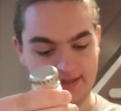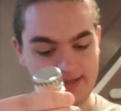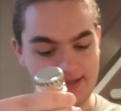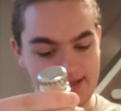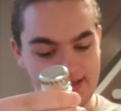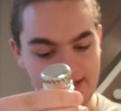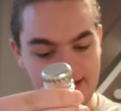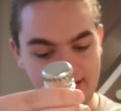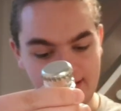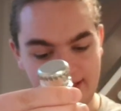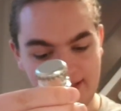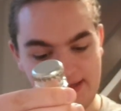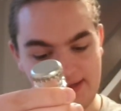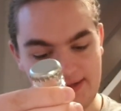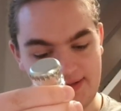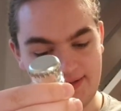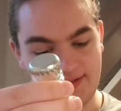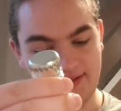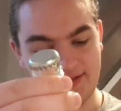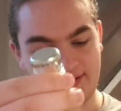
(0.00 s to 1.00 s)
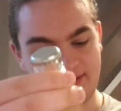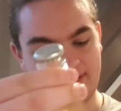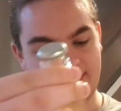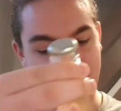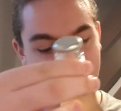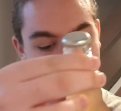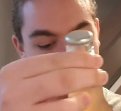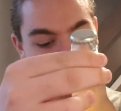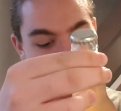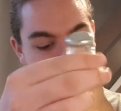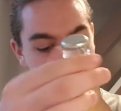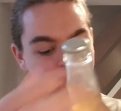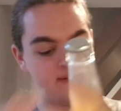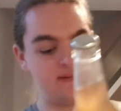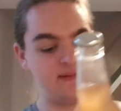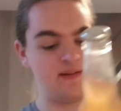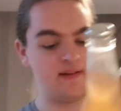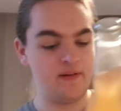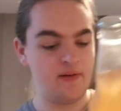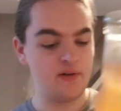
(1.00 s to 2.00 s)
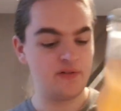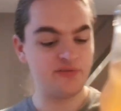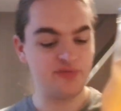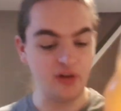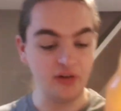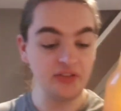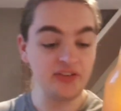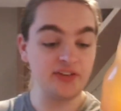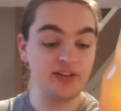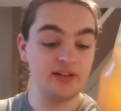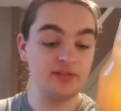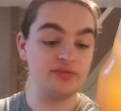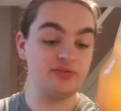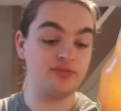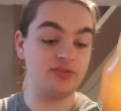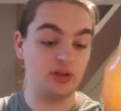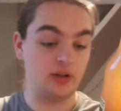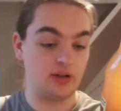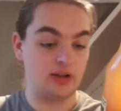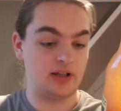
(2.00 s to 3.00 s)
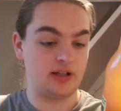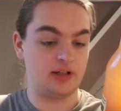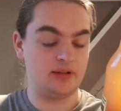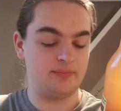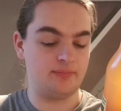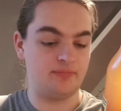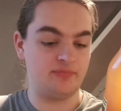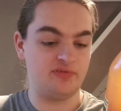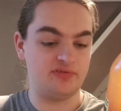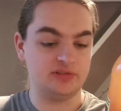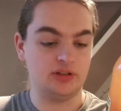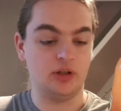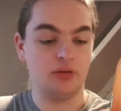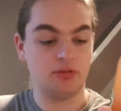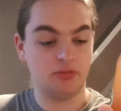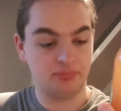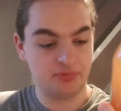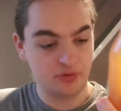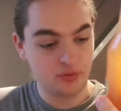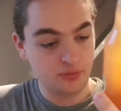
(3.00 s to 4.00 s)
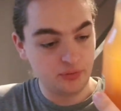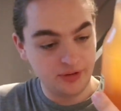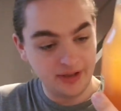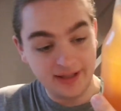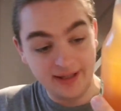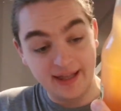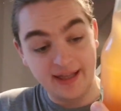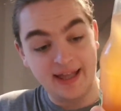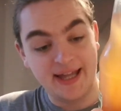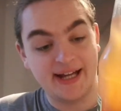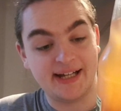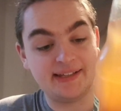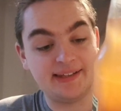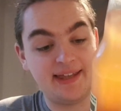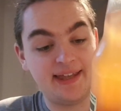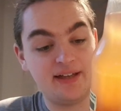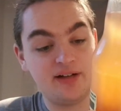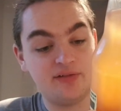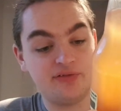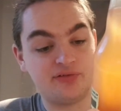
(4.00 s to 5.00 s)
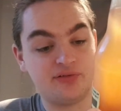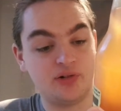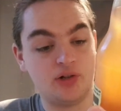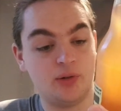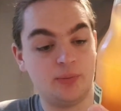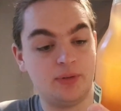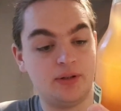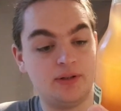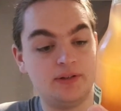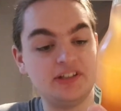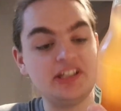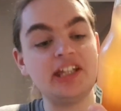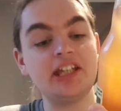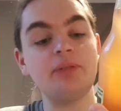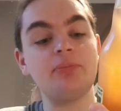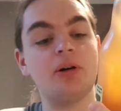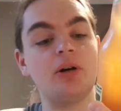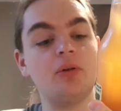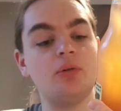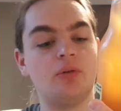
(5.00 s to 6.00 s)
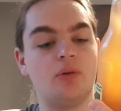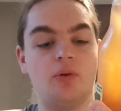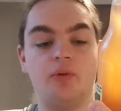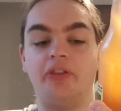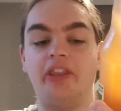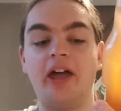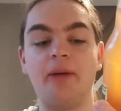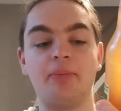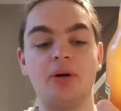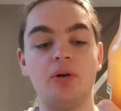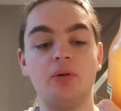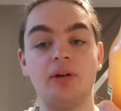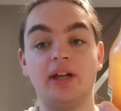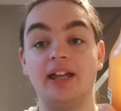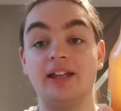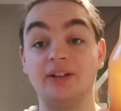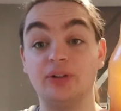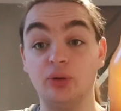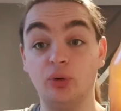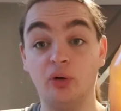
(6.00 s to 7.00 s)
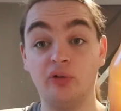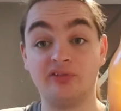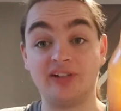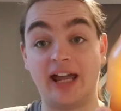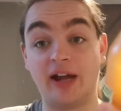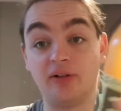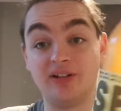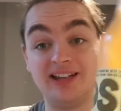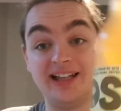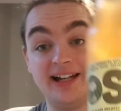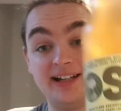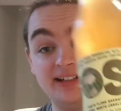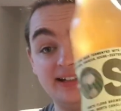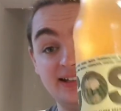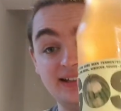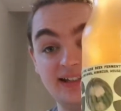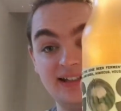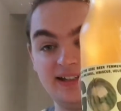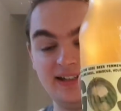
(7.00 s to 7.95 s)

It is Fonta Flora Brewery, and they are from Nebo in North Carolina.